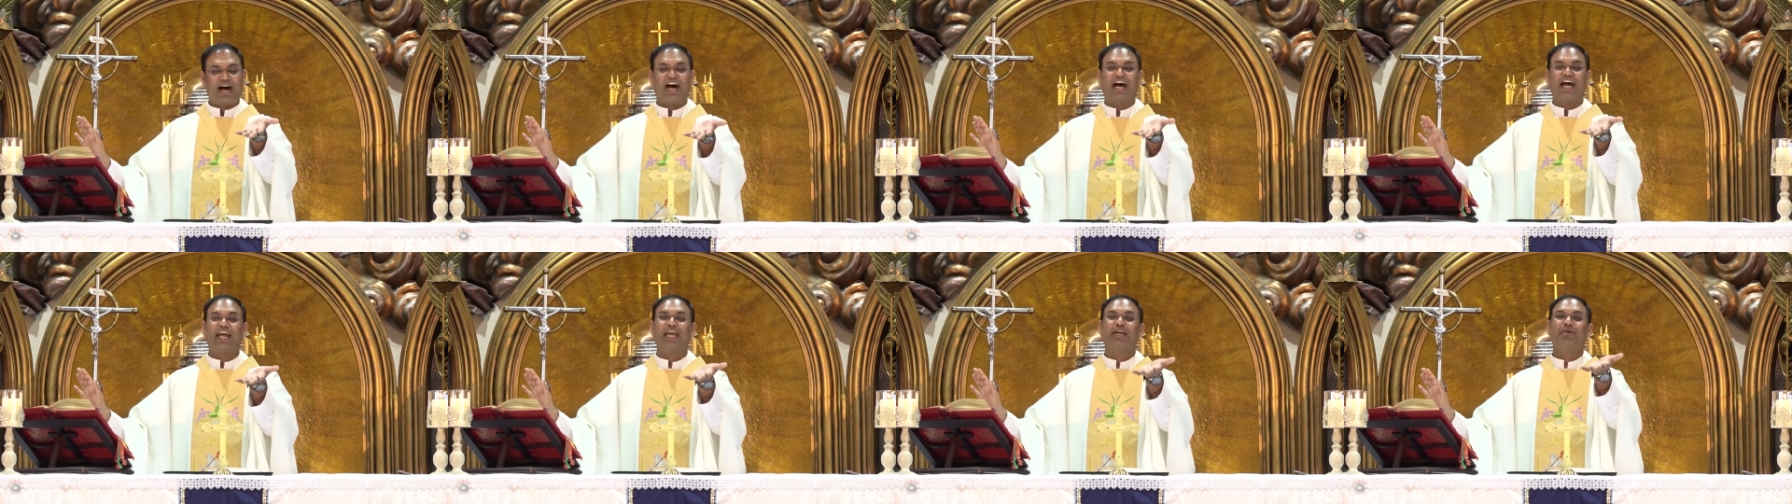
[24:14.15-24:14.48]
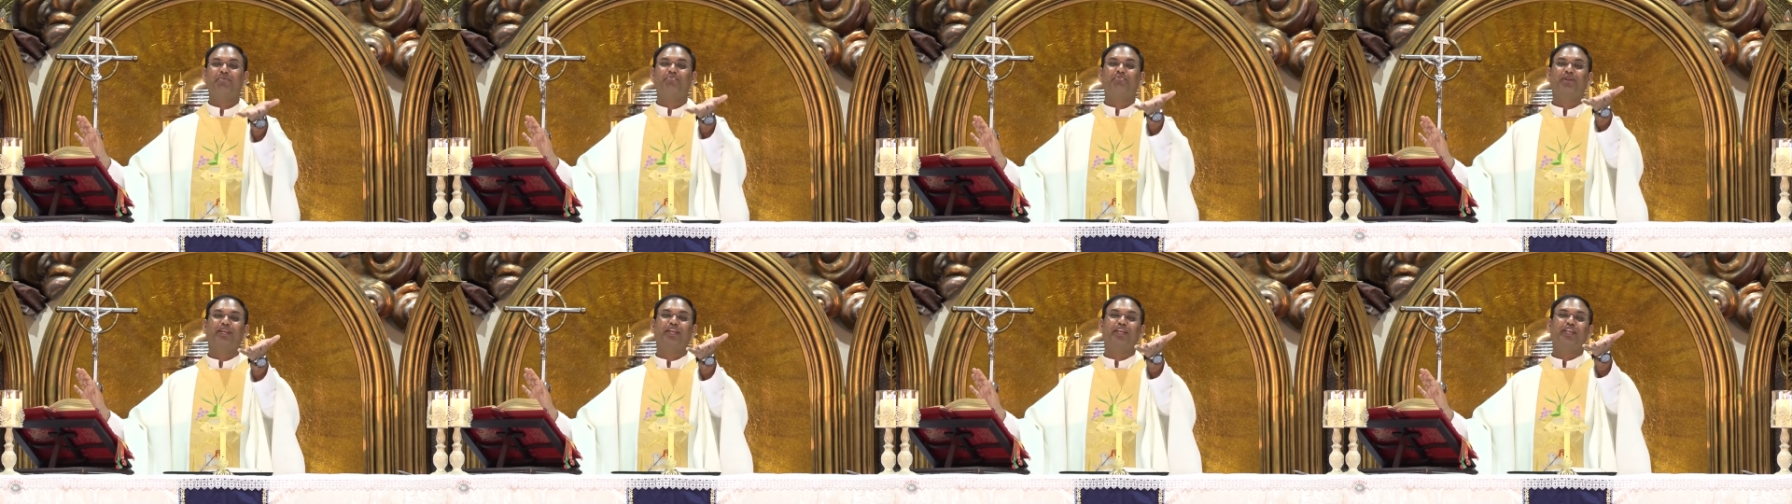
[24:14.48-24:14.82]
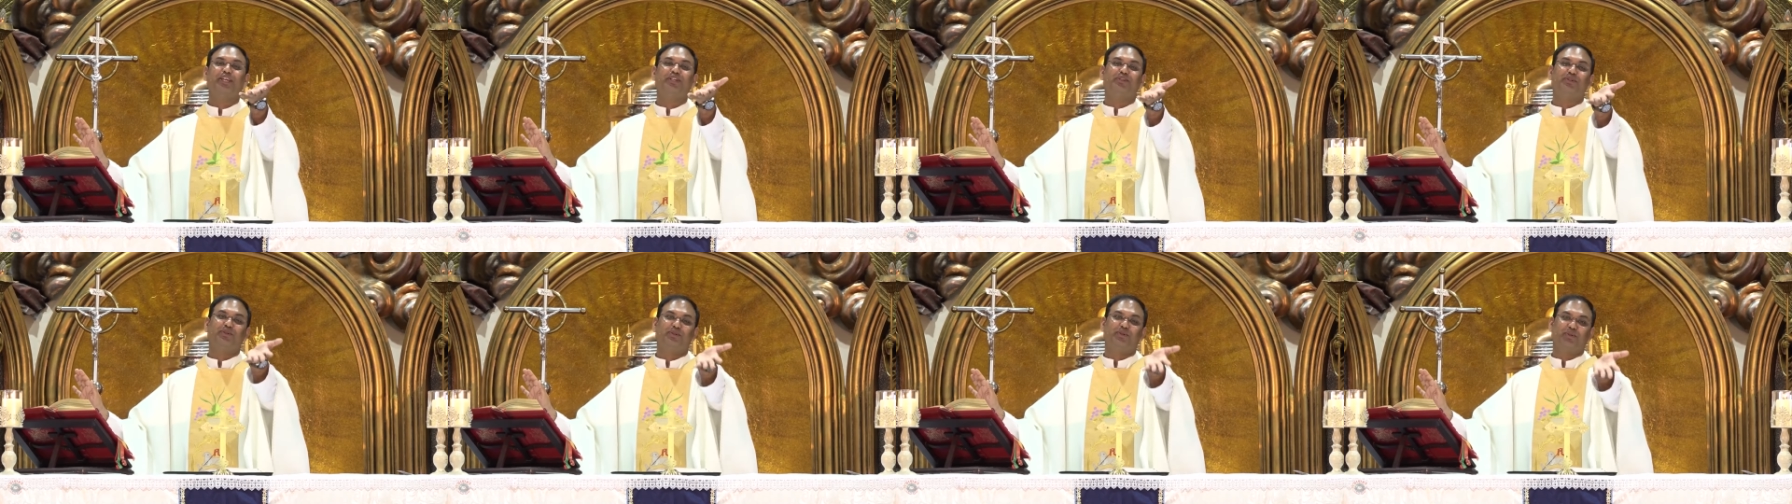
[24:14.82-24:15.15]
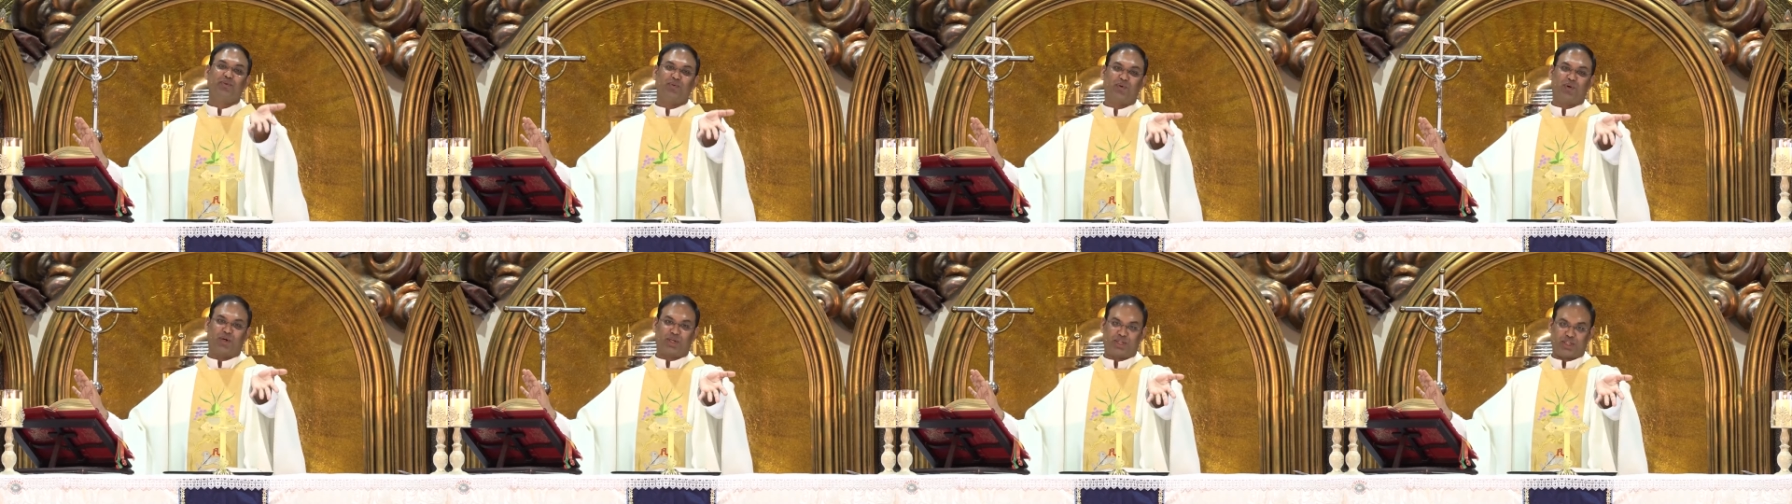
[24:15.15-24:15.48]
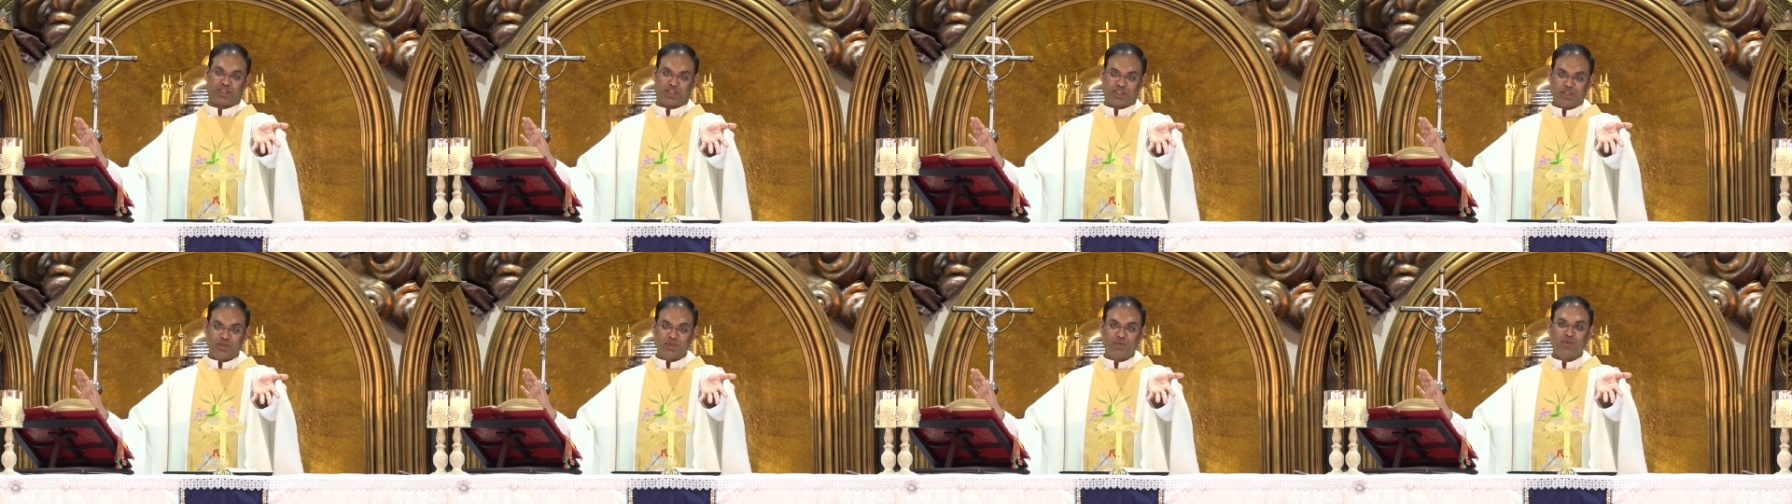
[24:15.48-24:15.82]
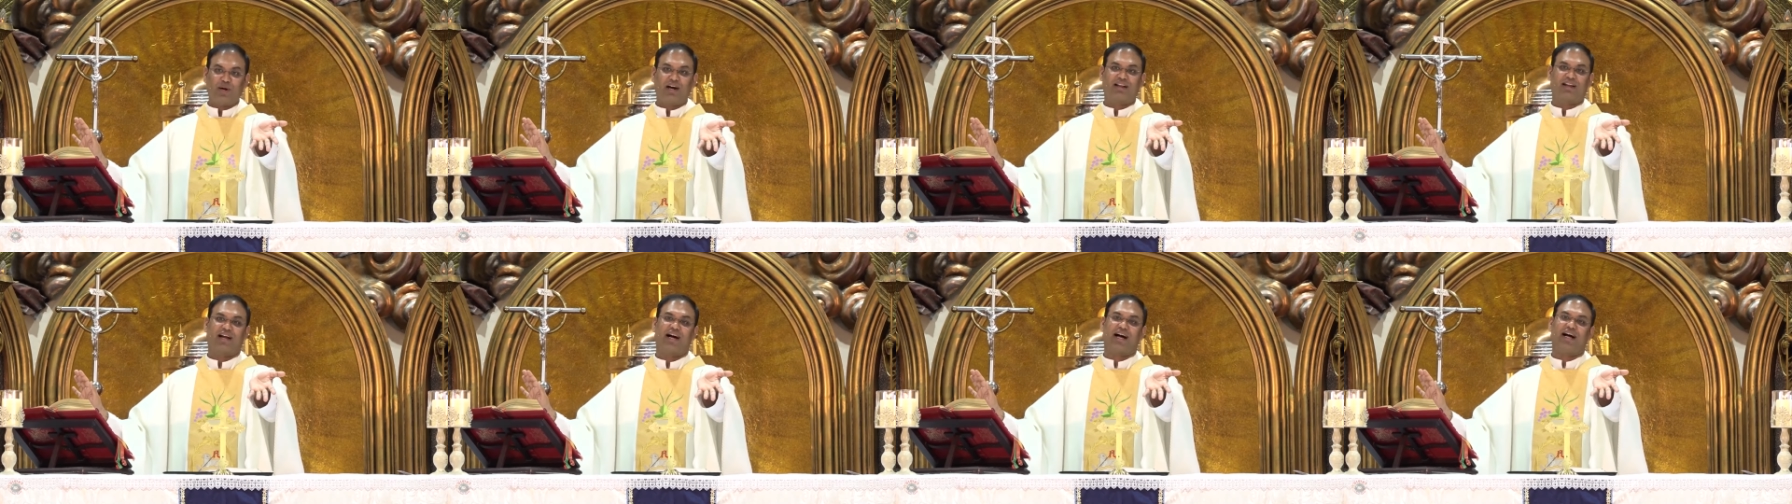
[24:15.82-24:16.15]
I am ready to do what
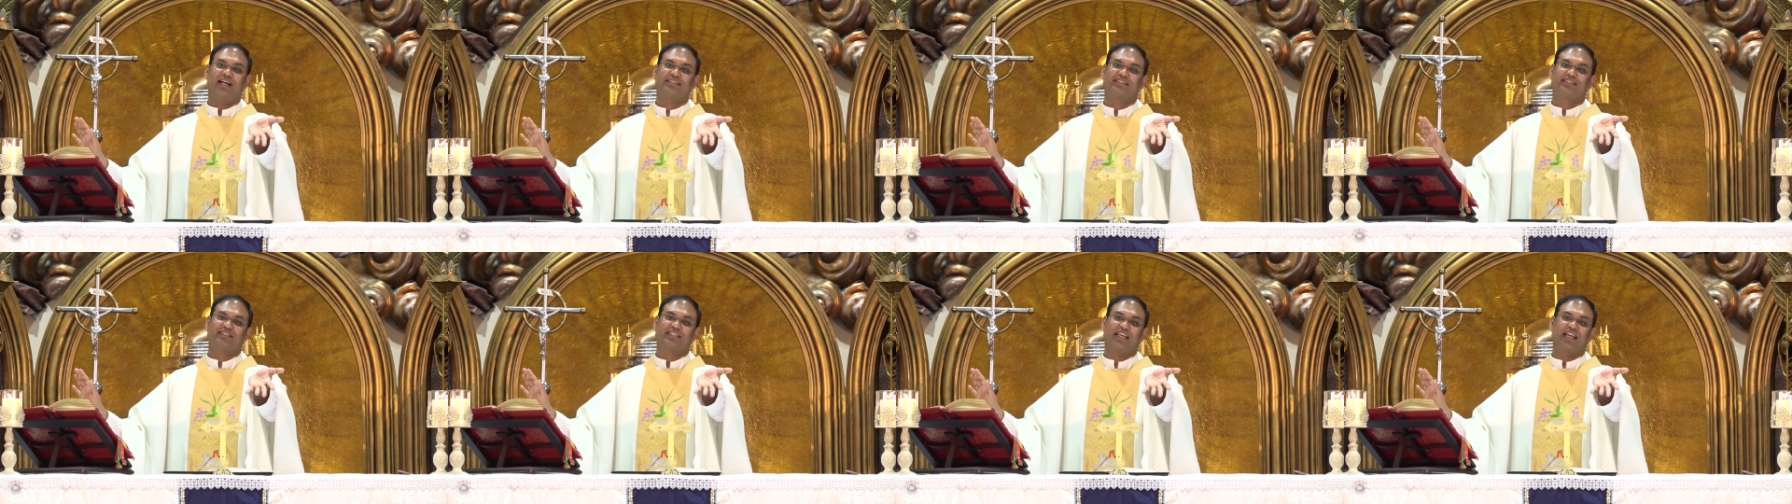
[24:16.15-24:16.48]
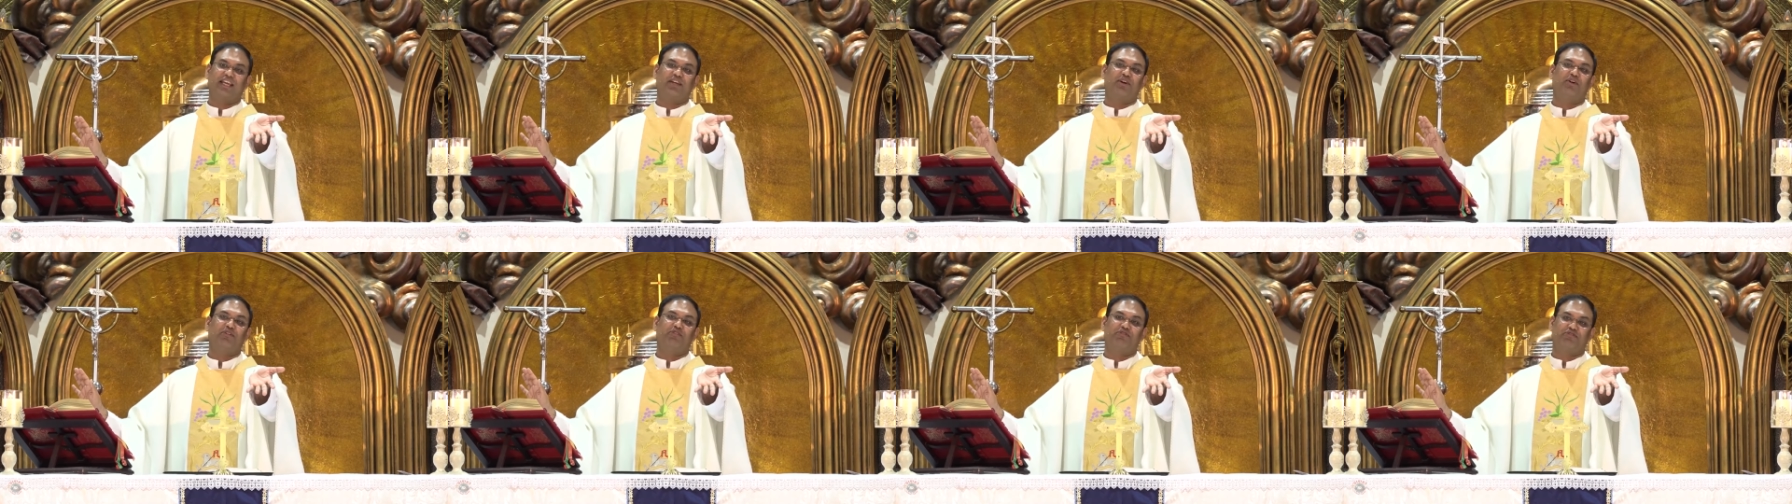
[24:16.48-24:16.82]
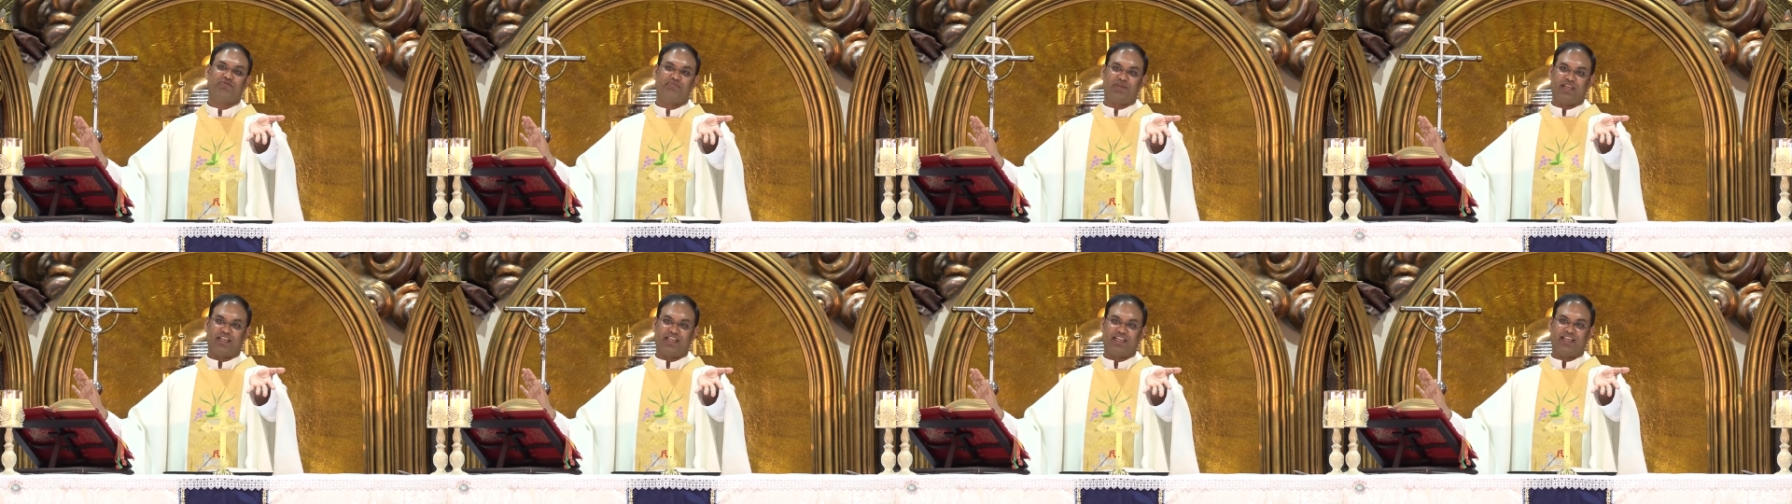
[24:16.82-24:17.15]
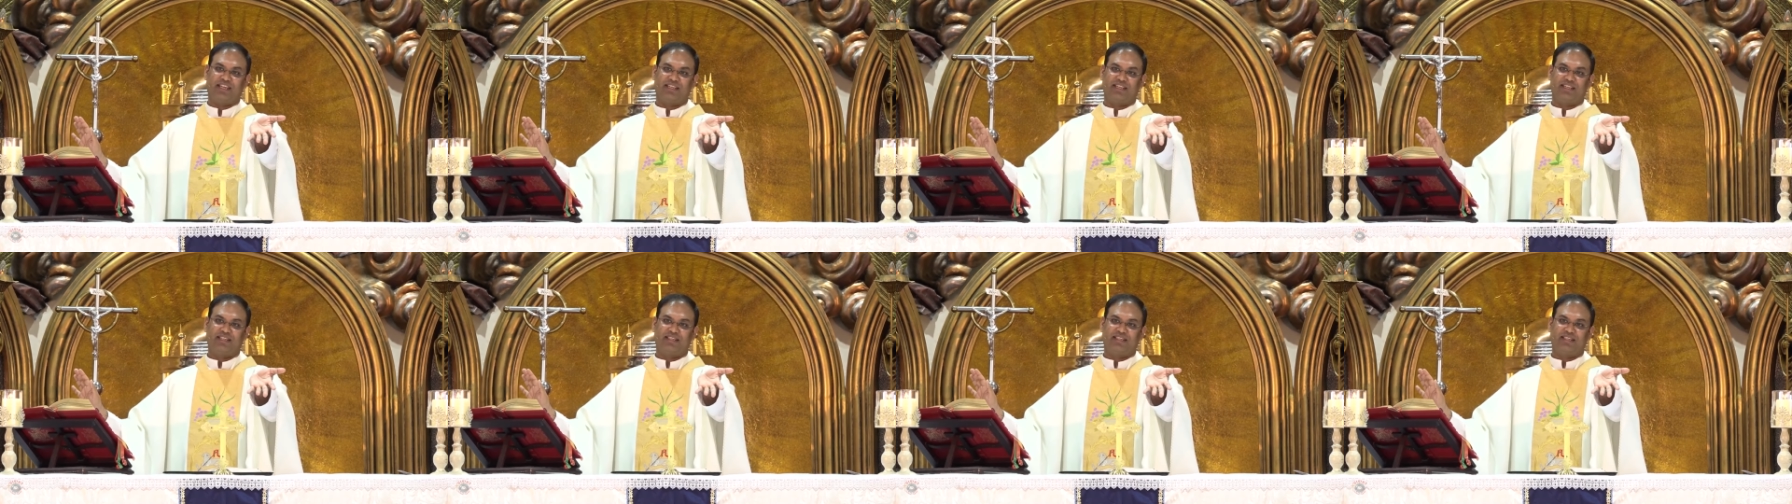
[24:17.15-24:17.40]
you are asking of me.